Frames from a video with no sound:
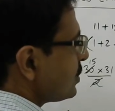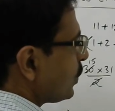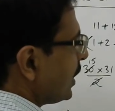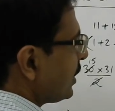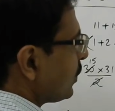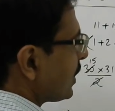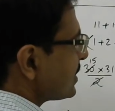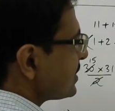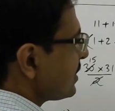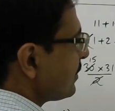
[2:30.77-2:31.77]
you get your
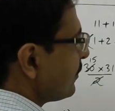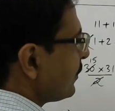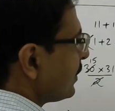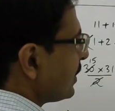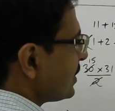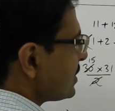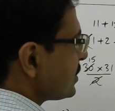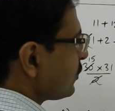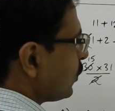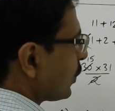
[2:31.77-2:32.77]
answer. This
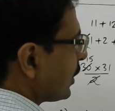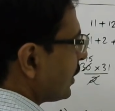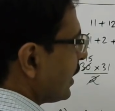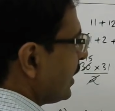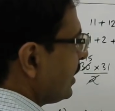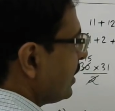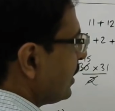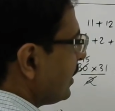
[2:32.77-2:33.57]
is 410.